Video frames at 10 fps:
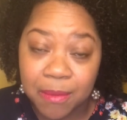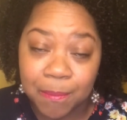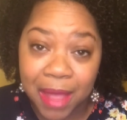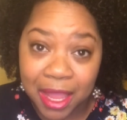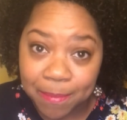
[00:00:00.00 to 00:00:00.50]

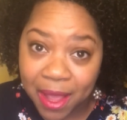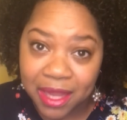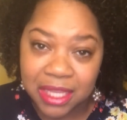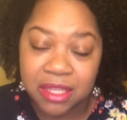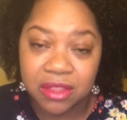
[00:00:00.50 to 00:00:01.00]
My
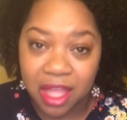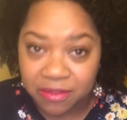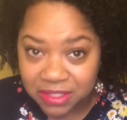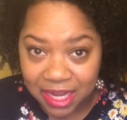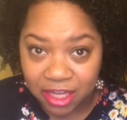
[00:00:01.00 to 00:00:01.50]
body
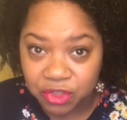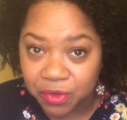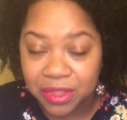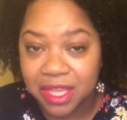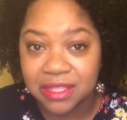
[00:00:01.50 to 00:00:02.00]
loves natural
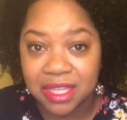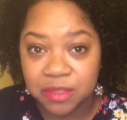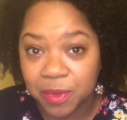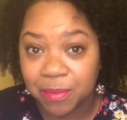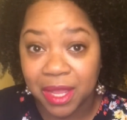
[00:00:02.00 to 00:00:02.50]
things. That's
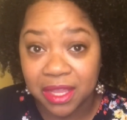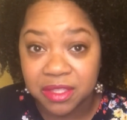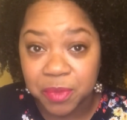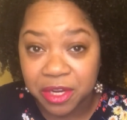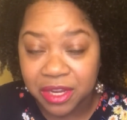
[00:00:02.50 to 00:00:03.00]
been my
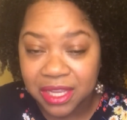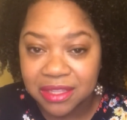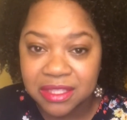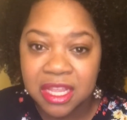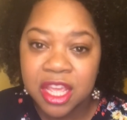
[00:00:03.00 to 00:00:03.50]

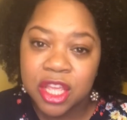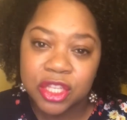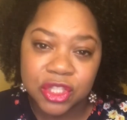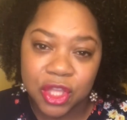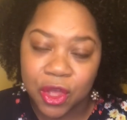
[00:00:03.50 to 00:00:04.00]
experience.
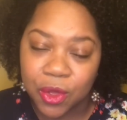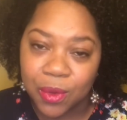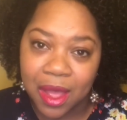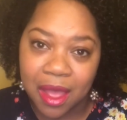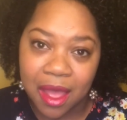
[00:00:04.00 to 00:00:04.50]

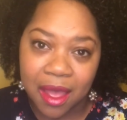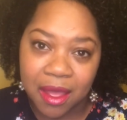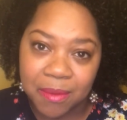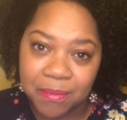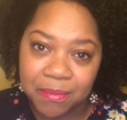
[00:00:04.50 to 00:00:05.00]
So
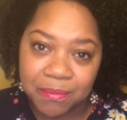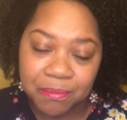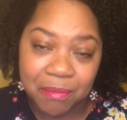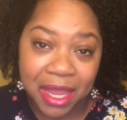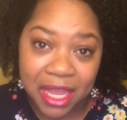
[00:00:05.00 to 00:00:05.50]

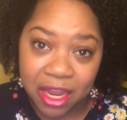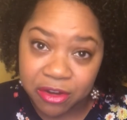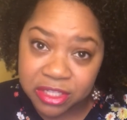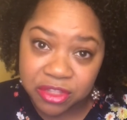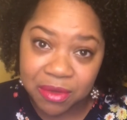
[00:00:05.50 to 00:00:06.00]
my hair
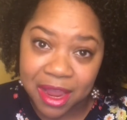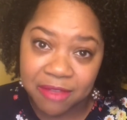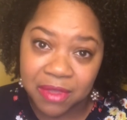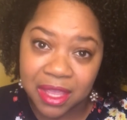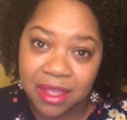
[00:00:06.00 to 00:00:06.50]
is
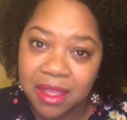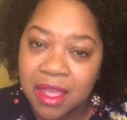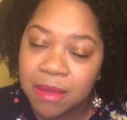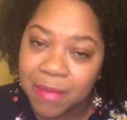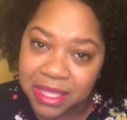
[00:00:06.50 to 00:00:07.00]
thriving,
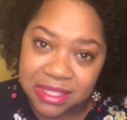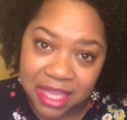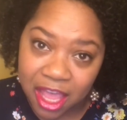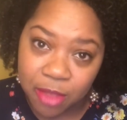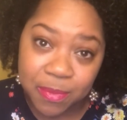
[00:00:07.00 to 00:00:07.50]
my
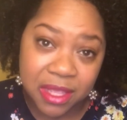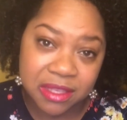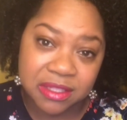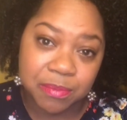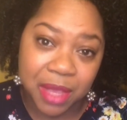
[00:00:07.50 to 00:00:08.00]
scalp
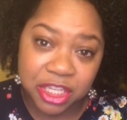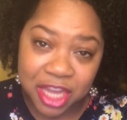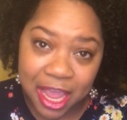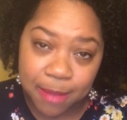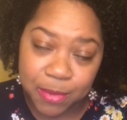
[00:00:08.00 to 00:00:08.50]
is much
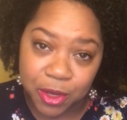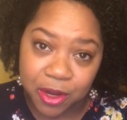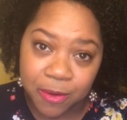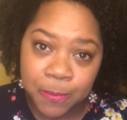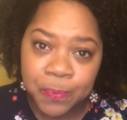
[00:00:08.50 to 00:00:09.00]

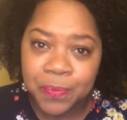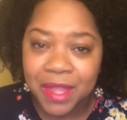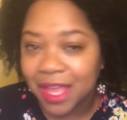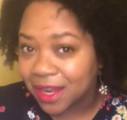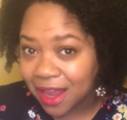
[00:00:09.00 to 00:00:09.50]
happier,
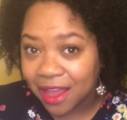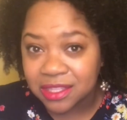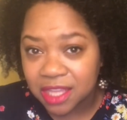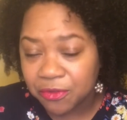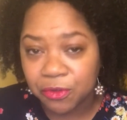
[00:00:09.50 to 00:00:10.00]
and I
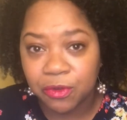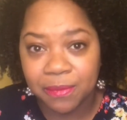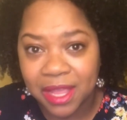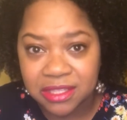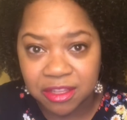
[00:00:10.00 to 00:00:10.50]
suffer from
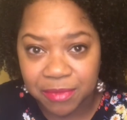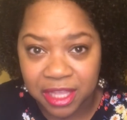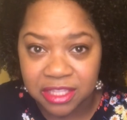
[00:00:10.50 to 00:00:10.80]
eczema.